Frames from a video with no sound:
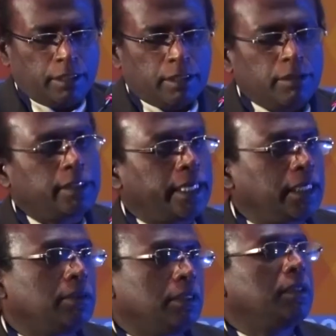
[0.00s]
So thank
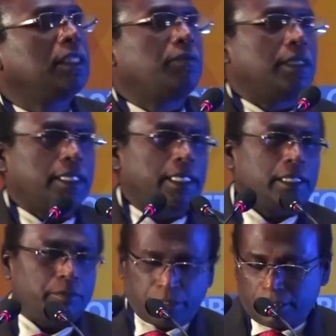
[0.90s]
you very much for the great
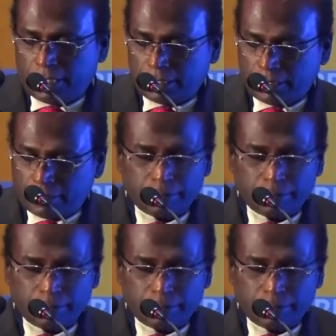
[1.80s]
opportunity, sir.